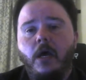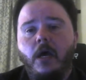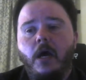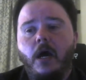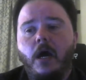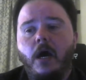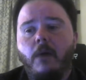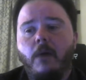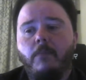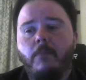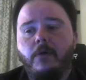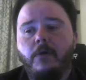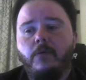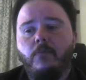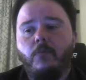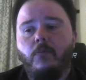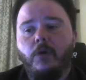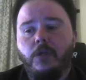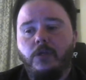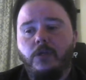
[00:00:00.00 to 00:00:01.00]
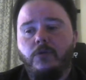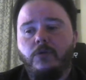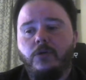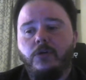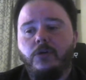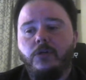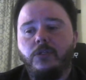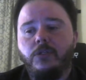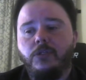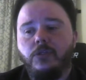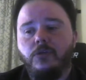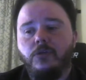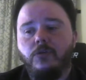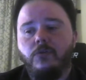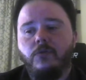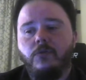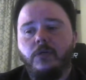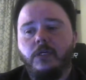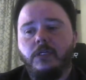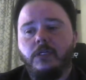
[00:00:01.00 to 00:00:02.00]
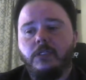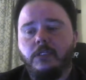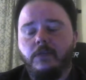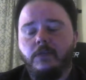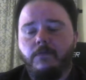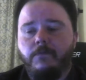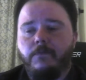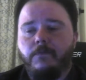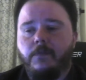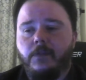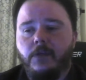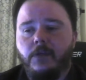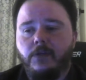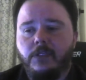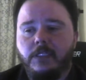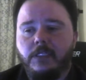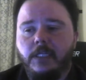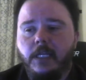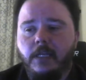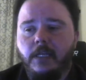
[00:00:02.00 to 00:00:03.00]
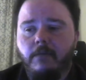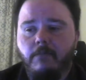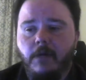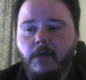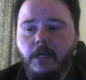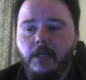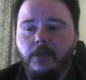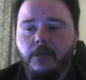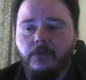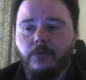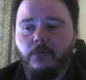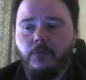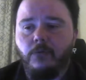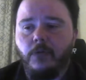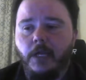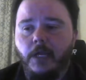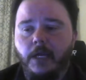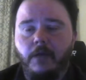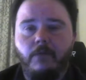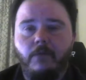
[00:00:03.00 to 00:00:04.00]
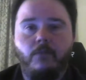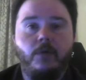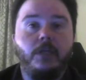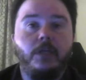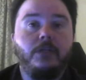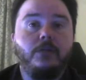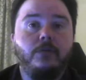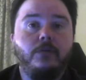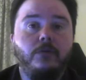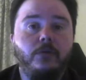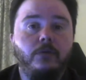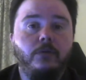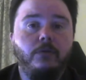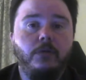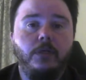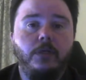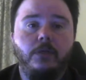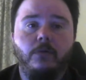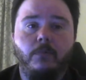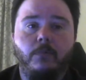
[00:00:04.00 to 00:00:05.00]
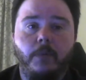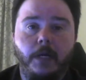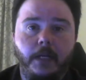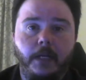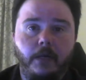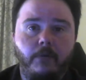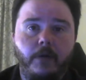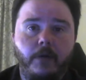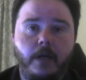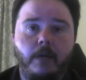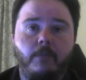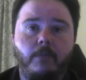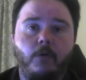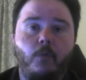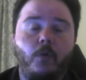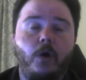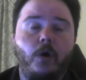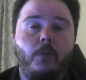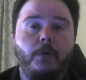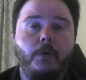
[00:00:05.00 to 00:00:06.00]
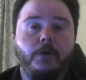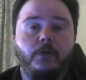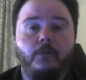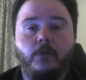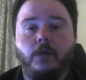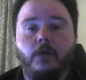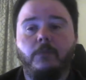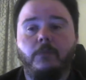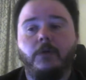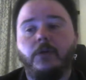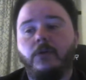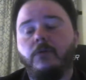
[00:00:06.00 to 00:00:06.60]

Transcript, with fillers: Um, what you could do is if they're sending money through like Western Union or MoneyGram or Walmart to Walmart,